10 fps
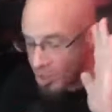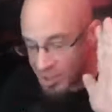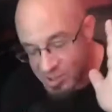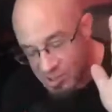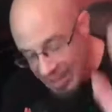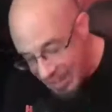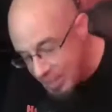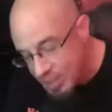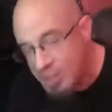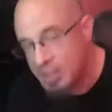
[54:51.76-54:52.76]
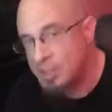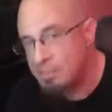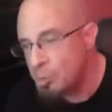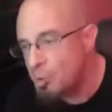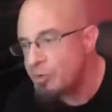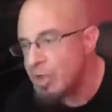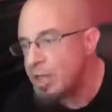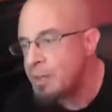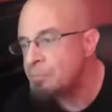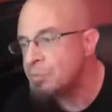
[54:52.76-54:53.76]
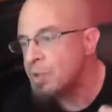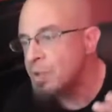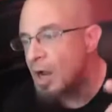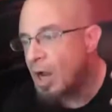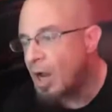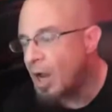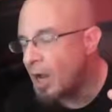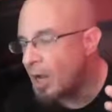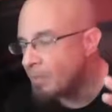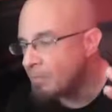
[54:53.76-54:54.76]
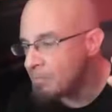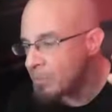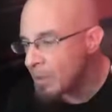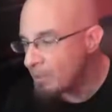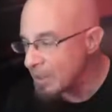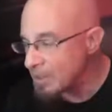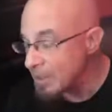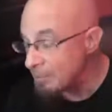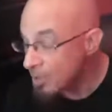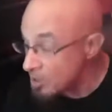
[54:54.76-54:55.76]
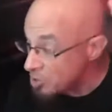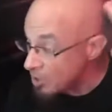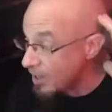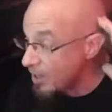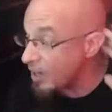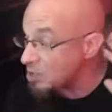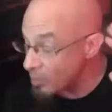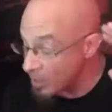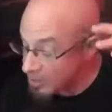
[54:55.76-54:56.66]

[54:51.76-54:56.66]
not stated in the movie, but the impression I got is